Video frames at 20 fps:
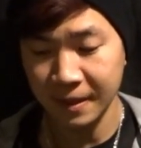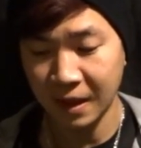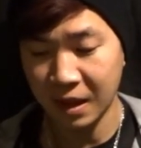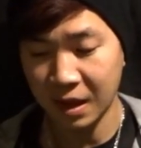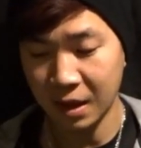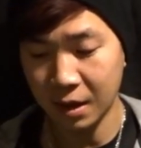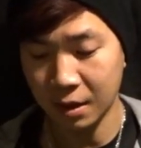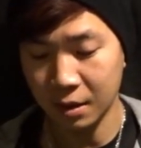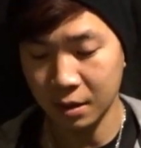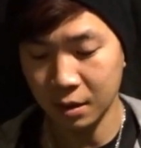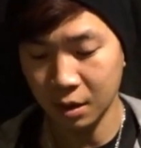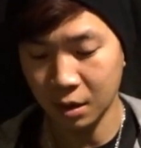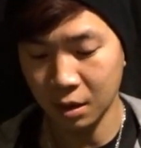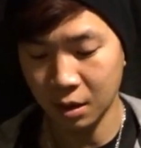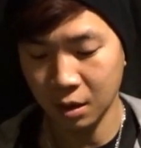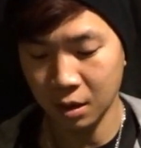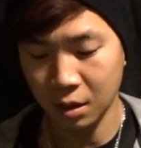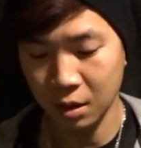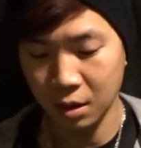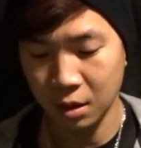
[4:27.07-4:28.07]
And
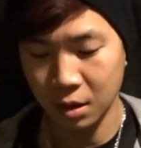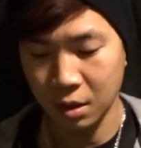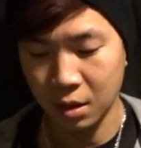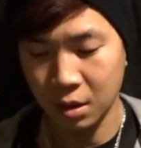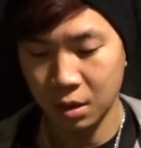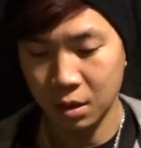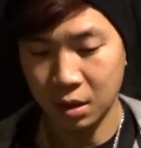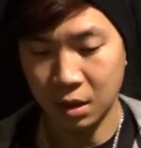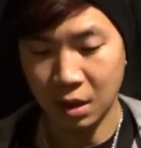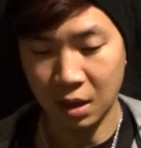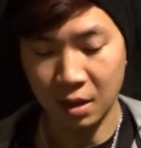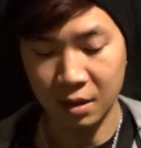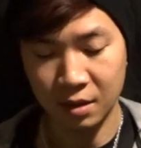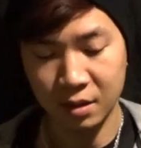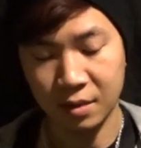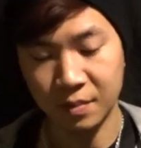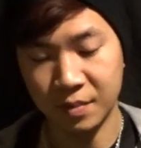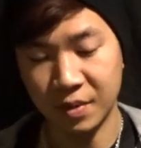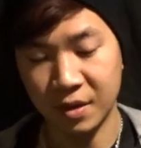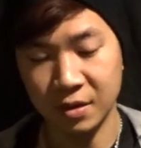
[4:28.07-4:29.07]
yeah,
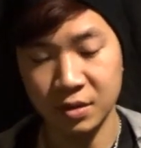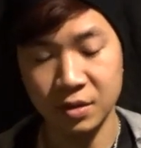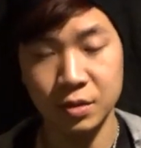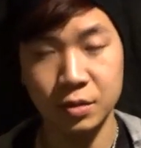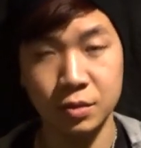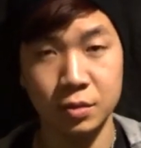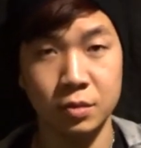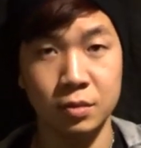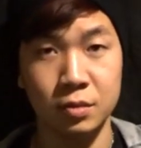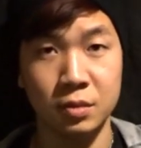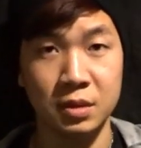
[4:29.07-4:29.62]
compared to